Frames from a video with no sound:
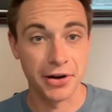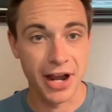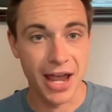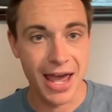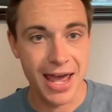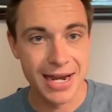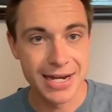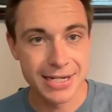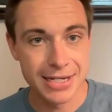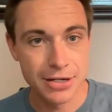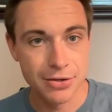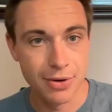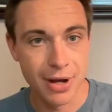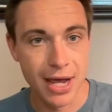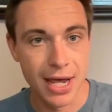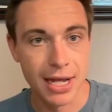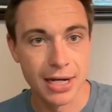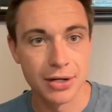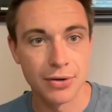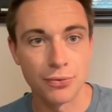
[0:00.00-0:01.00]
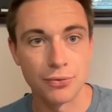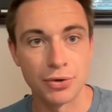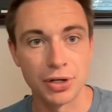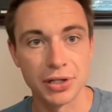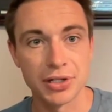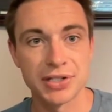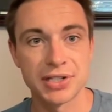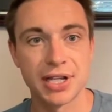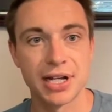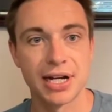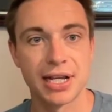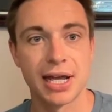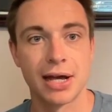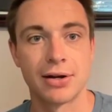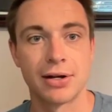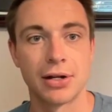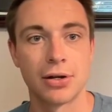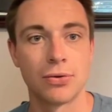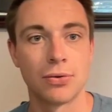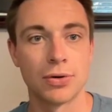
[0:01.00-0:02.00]
end-to-end -end real estate
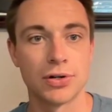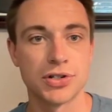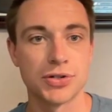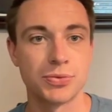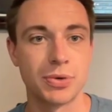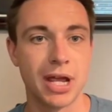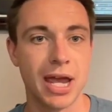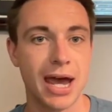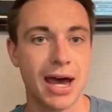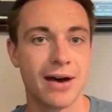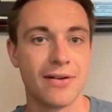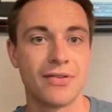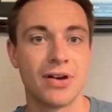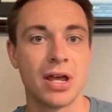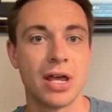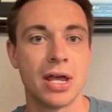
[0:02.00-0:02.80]
accounting course, we have